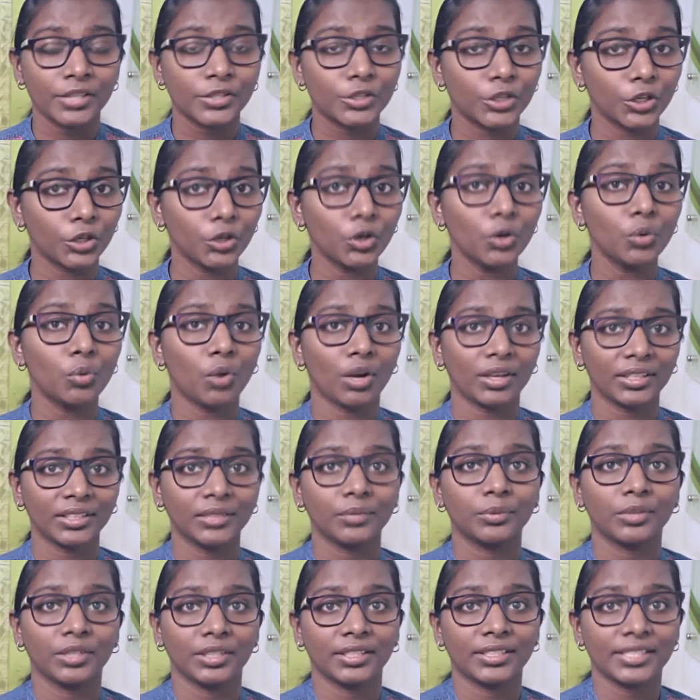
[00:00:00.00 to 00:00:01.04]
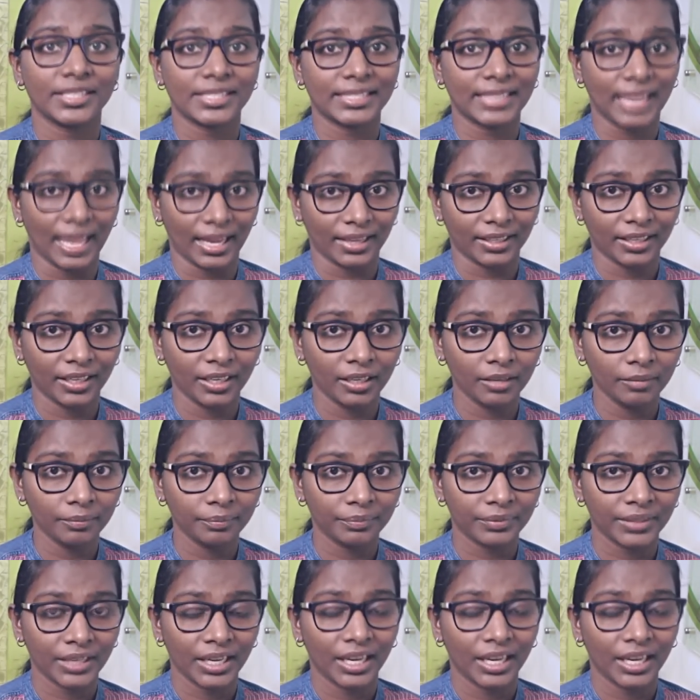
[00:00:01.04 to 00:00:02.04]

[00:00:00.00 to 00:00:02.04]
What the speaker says: Do you know what the world is lacking?